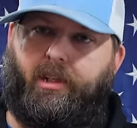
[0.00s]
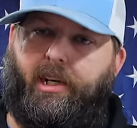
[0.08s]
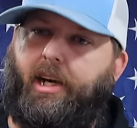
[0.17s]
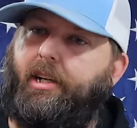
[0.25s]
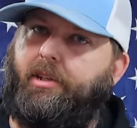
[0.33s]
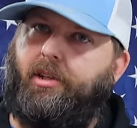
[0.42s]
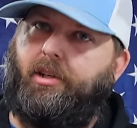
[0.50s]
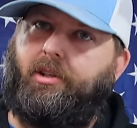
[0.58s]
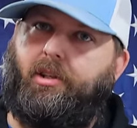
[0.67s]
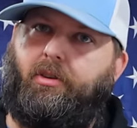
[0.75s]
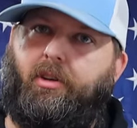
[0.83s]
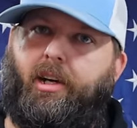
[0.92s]
We mm-hmm. kind of
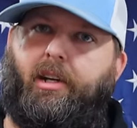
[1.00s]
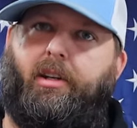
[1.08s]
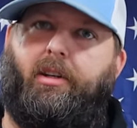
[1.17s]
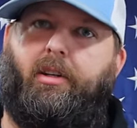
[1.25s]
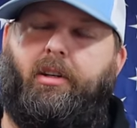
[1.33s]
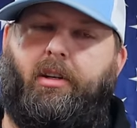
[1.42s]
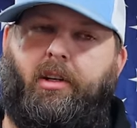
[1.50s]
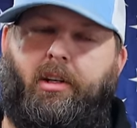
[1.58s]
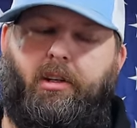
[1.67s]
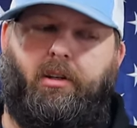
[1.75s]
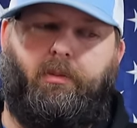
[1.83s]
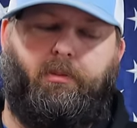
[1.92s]
touched on that in the
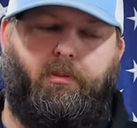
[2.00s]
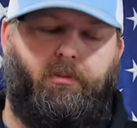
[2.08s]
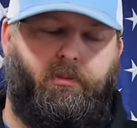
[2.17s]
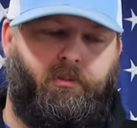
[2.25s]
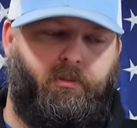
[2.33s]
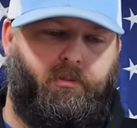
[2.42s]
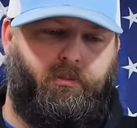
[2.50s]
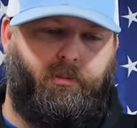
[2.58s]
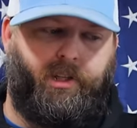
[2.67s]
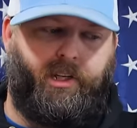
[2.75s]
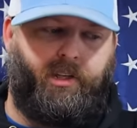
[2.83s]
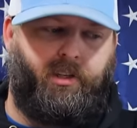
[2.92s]
um,
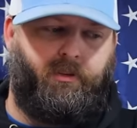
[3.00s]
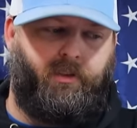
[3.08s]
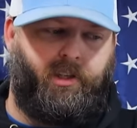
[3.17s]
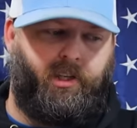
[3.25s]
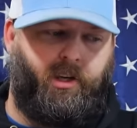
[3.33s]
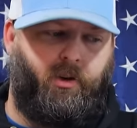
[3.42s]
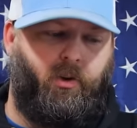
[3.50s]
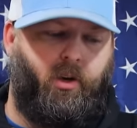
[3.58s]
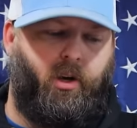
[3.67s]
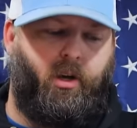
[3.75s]
beginning of the video.